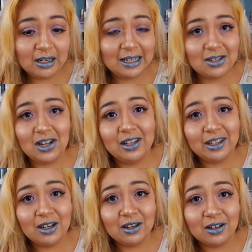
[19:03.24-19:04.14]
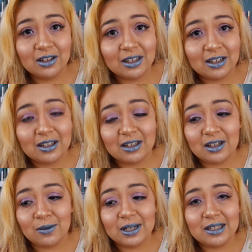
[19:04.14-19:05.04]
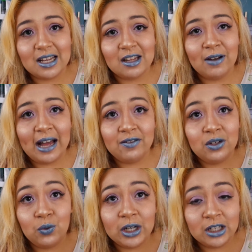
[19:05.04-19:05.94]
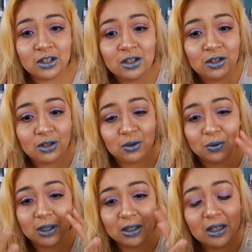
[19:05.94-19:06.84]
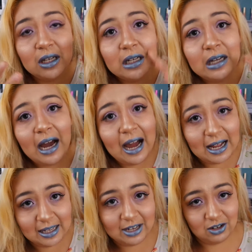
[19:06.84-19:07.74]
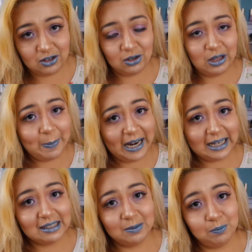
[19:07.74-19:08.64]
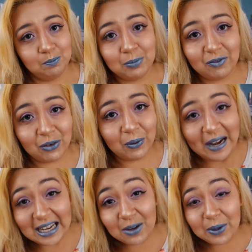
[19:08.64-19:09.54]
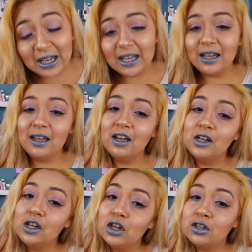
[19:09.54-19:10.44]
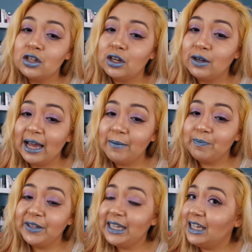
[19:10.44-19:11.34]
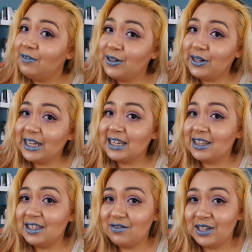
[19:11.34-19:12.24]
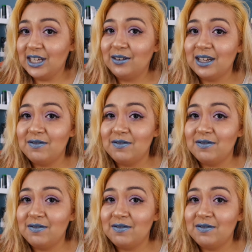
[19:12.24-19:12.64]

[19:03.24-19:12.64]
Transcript: it's not like you can say you haven't wanted to do highlighter to the max before anyway. So yeah, if you liked this video,